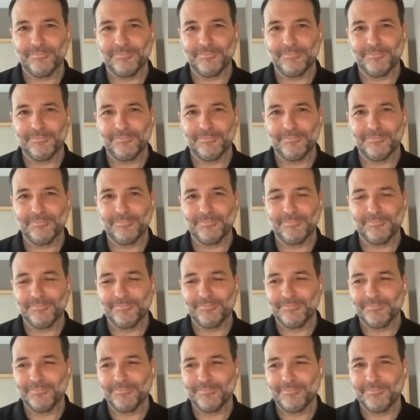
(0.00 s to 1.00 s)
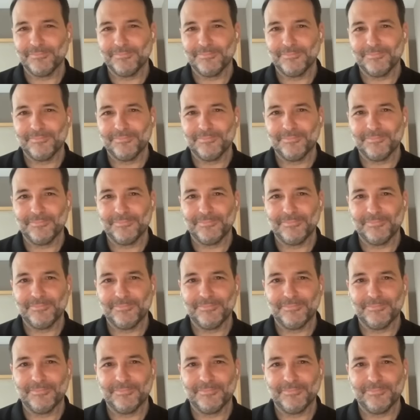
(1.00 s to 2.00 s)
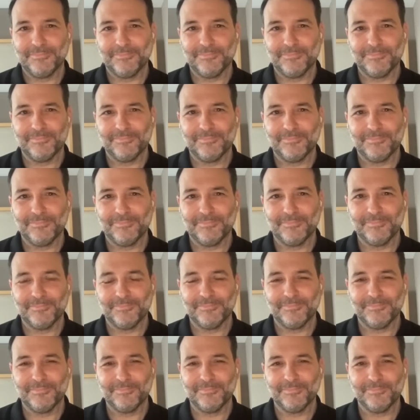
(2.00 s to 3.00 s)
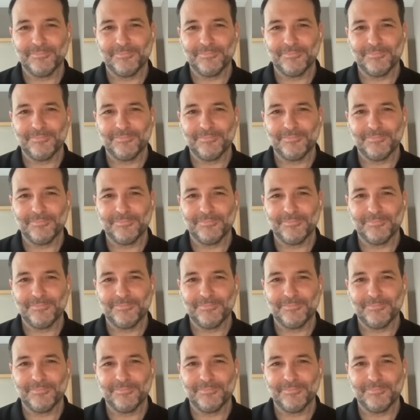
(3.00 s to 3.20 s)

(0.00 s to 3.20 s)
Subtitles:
This person isn't speaking.